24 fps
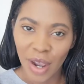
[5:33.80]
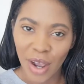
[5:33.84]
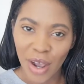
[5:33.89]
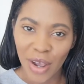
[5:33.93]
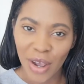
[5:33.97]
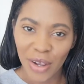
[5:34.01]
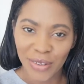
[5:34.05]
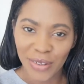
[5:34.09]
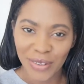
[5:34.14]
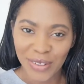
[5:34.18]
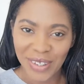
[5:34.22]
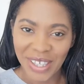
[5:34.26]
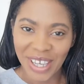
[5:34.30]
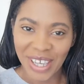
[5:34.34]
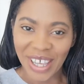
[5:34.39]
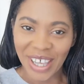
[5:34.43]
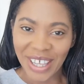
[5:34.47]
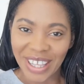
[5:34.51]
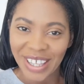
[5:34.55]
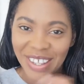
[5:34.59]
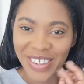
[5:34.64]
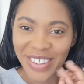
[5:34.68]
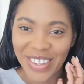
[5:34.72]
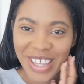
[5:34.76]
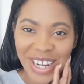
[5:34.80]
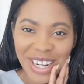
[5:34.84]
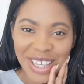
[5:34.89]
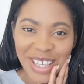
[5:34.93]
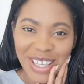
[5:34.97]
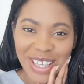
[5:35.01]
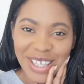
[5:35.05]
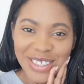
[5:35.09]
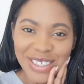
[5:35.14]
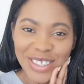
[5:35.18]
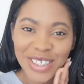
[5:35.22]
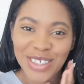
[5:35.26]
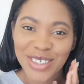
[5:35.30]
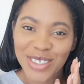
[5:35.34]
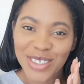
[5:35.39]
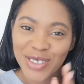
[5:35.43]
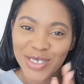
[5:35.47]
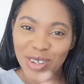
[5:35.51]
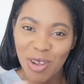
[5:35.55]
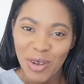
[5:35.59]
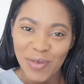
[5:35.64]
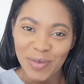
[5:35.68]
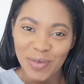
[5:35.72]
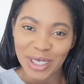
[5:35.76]
Okay, that is so
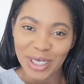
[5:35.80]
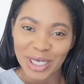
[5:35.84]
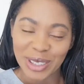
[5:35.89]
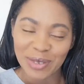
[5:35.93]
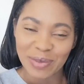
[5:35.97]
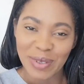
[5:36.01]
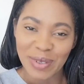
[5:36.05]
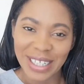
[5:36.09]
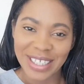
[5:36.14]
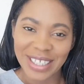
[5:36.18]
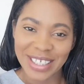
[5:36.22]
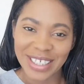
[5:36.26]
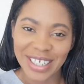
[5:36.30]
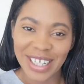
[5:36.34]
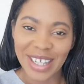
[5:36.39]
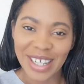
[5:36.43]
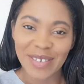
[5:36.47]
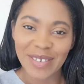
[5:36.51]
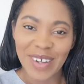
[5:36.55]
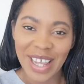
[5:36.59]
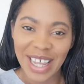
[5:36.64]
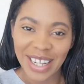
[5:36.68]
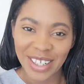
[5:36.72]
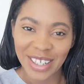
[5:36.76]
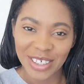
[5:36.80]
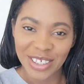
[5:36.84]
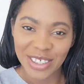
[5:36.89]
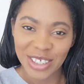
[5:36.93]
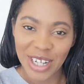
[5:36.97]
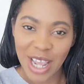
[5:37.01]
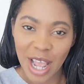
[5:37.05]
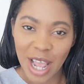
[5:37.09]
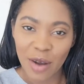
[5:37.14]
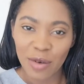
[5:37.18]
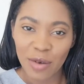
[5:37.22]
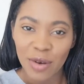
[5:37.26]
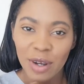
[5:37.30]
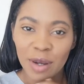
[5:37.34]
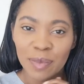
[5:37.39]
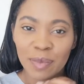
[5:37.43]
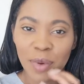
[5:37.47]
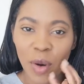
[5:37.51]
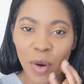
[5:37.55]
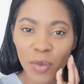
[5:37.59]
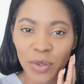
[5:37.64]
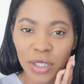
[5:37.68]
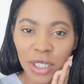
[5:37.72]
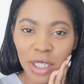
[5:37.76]
much better. I've had a shower,
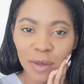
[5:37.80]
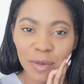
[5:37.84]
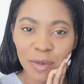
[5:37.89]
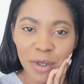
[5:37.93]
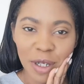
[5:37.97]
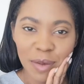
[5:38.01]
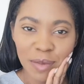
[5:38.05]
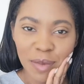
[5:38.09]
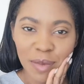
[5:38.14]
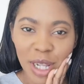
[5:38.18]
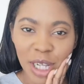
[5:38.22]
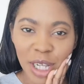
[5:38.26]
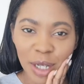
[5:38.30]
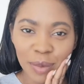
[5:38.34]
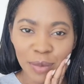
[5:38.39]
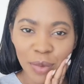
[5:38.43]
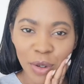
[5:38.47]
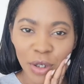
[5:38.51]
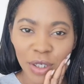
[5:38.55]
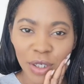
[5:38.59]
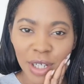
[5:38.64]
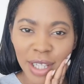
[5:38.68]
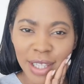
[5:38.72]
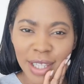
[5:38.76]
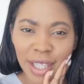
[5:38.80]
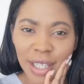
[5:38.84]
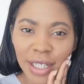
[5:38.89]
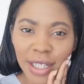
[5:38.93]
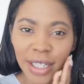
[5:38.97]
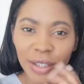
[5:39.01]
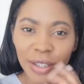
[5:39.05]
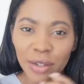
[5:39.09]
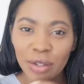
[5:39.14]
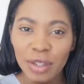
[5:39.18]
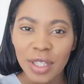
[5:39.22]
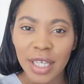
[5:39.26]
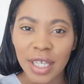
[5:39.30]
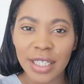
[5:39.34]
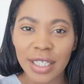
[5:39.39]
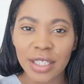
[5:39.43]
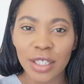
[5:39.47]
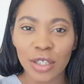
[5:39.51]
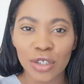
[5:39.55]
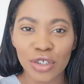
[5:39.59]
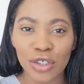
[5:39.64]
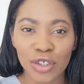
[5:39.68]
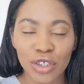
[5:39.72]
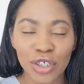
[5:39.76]
popped a little bit of makeup on. I think little things that
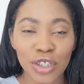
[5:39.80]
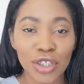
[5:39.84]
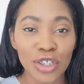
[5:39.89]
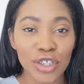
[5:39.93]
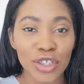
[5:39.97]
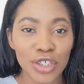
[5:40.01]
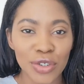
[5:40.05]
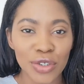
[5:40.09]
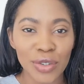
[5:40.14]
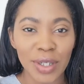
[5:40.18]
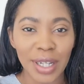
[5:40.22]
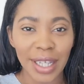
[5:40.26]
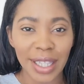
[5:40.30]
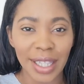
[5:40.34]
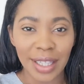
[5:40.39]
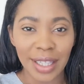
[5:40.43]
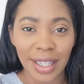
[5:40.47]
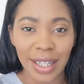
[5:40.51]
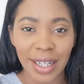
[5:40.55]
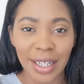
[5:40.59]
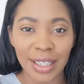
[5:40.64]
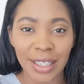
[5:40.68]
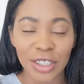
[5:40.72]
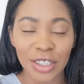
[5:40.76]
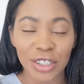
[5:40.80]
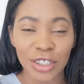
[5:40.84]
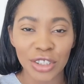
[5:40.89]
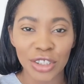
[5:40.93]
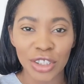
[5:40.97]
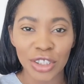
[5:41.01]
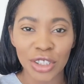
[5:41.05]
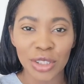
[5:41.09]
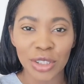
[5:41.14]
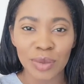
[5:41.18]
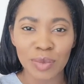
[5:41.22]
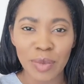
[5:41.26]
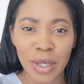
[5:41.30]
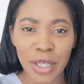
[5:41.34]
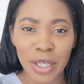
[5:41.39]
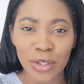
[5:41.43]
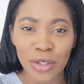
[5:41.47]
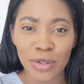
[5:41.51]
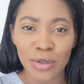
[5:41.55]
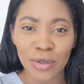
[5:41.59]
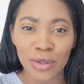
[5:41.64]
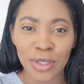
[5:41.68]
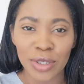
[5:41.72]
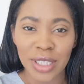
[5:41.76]
you can do like that to just make
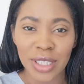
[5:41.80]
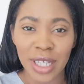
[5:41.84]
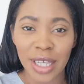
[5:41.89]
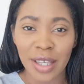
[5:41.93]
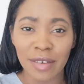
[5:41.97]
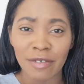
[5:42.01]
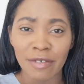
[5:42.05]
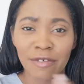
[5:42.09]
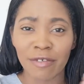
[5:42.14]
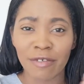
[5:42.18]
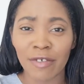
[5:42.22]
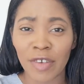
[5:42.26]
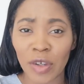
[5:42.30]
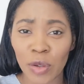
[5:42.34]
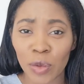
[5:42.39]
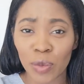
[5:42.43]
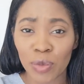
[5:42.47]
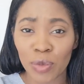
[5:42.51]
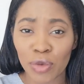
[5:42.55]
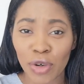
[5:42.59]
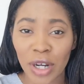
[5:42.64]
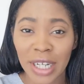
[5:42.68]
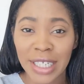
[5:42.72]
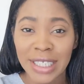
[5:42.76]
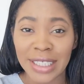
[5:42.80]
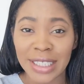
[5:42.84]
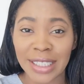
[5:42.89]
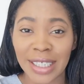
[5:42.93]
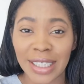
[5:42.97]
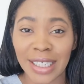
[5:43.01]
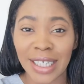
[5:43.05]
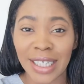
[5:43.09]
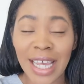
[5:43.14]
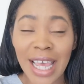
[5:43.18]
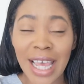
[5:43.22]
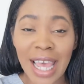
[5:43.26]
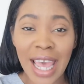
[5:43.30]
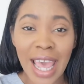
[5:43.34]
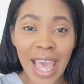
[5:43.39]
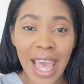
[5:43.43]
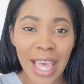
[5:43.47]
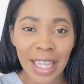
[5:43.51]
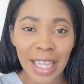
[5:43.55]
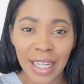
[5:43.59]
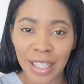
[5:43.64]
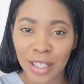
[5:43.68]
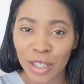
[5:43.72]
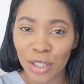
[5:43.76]
your day feel brighter,
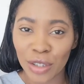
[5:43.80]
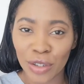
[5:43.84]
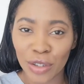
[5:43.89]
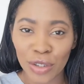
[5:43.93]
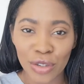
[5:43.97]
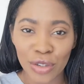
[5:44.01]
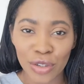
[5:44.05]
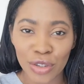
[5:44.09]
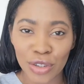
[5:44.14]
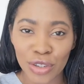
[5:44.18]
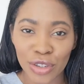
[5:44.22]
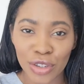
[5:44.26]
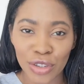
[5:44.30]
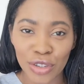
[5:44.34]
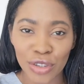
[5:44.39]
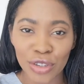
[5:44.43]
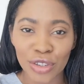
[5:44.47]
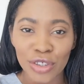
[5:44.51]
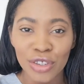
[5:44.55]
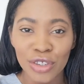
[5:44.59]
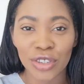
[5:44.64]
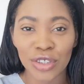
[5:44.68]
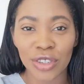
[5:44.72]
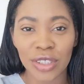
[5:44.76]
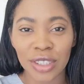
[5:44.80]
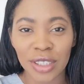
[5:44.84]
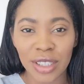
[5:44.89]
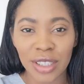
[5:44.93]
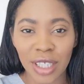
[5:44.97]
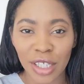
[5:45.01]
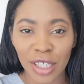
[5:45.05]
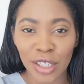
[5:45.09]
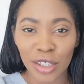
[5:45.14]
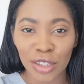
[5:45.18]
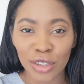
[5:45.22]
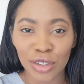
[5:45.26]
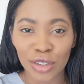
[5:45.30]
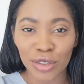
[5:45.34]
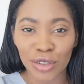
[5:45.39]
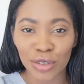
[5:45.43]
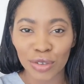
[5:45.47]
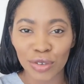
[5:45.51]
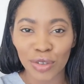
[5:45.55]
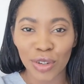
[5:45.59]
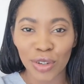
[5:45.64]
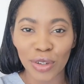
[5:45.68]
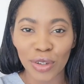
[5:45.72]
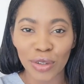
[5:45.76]
anything that you can do to just stay in
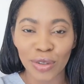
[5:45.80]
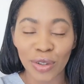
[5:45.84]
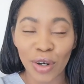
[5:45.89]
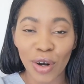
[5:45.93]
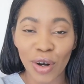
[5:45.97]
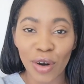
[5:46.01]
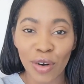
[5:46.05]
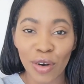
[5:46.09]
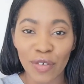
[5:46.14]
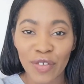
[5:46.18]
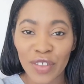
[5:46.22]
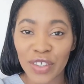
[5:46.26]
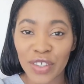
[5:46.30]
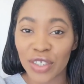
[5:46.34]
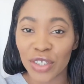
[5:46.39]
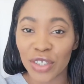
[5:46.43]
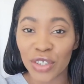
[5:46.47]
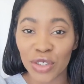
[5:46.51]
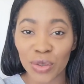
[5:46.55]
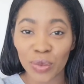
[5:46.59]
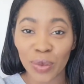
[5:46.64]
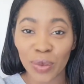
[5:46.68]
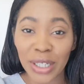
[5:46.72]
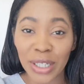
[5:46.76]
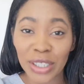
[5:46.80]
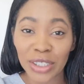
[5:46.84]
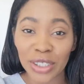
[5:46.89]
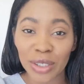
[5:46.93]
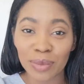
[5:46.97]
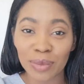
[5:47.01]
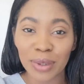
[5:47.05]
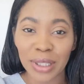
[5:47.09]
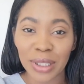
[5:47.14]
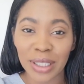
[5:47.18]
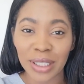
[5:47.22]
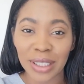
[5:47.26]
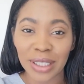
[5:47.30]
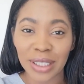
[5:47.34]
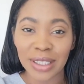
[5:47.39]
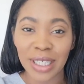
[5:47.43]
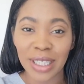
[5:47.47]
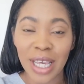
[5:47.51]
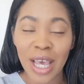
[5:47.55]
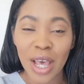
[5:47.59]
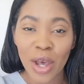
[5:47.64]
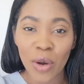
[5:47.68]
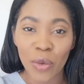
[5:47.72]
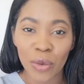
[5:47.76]
control of the situation, because
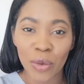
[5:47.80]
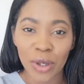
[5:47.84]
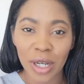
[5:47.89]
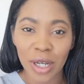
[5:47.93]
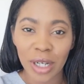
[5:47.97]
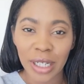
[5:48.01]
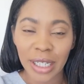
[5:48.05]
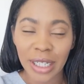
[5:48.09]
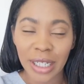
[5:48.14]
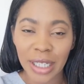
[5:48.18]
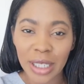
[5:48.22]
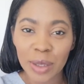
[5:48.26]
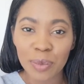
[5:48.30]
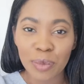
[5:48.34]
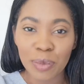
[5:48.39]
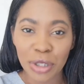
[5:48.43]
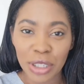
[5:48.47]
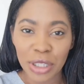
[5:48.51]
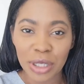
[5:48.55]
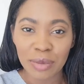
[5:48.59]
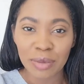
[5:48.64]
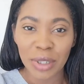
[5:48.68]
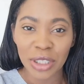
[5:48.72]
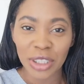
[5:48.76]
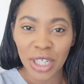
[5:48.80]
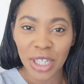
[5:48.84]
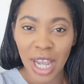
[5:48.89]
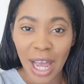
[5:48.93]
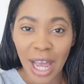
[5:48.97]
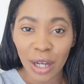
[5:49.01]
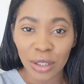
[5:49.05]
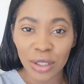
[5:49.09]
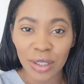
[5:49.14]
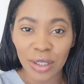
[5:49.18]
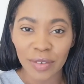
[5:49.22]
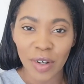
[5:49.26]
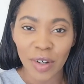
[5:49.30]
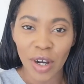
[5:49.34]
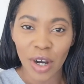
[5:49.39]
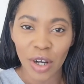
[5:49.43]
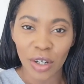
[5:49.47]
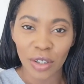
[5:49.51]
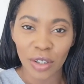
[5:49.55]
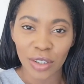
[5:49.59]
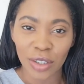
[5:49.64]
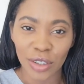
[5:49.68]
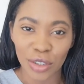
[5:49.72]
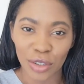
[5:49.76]
it is pretty much out of our
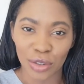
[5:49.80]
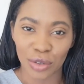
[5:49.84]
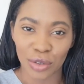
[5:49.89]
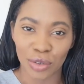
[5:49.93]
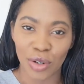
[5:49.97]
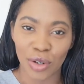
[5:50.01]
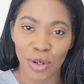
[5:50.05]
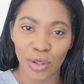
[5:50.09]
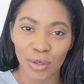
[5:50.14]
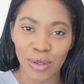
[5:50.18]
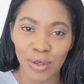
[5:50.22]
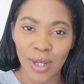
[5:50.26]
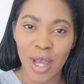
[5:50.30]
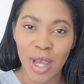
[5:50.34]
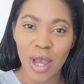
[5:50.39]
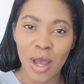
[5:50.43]
control.